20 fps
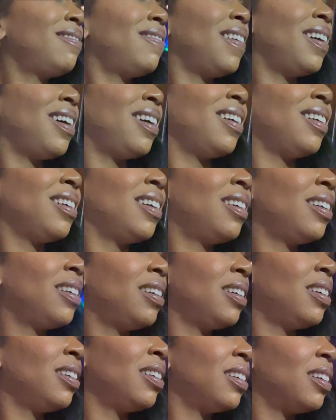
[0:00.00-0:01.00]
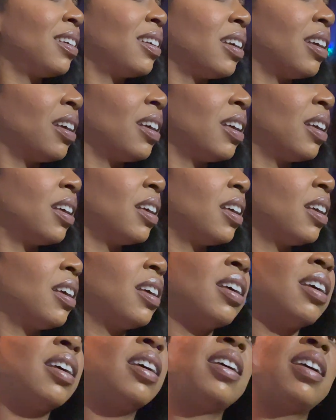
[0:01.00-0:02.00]
get the memo that we were coming and we
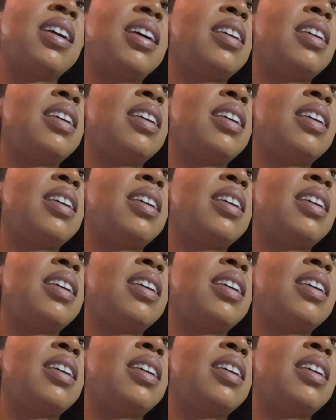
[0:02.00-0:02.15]
should like,